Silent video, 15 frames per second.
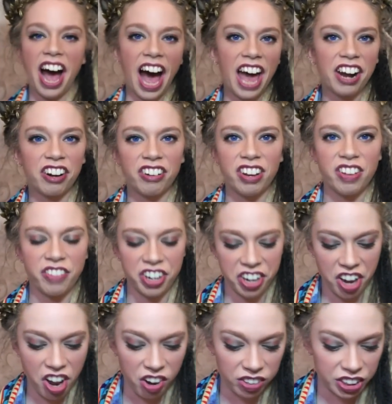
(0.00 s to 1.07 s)
I don't even
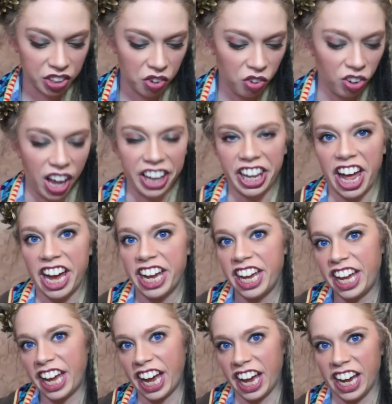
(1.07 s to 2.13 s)
know. It's cool. I like
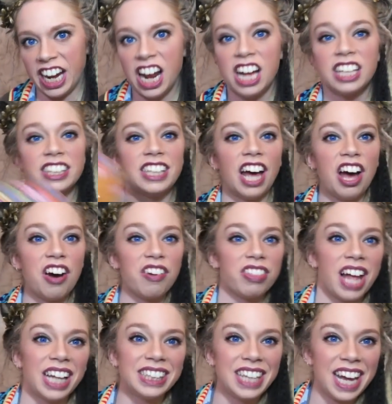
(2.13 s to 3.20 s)
it. So
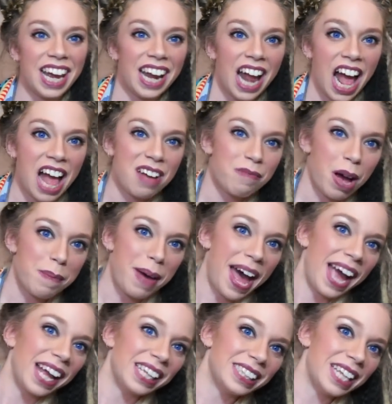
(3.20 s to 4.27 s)
that's it. My
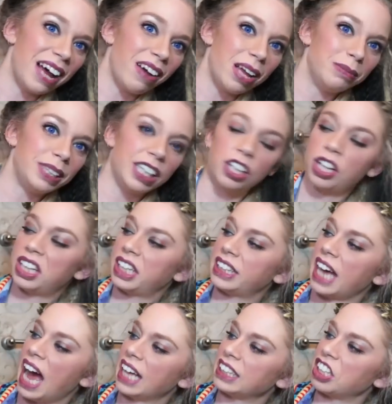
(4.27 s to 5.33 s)
bag is now empty. Look at the
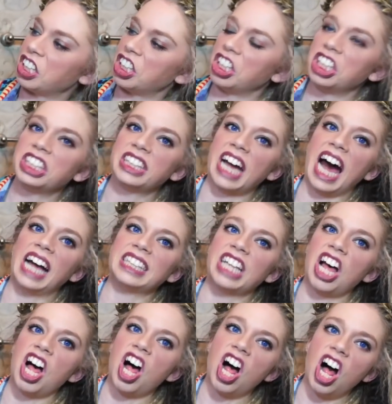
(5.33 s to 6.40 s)
tassel.
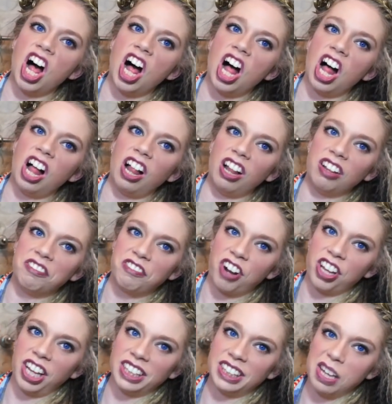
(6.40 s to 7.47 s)
Tassel
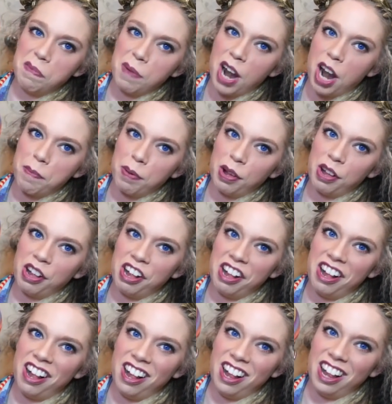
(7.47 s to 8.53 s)
for the zipper
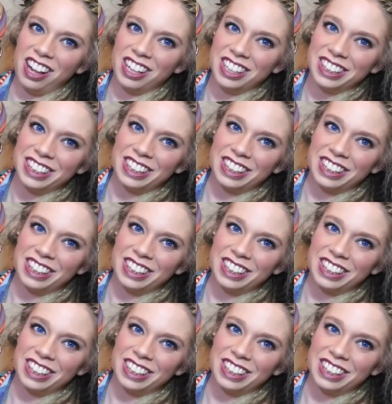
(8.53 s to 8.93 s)
pull.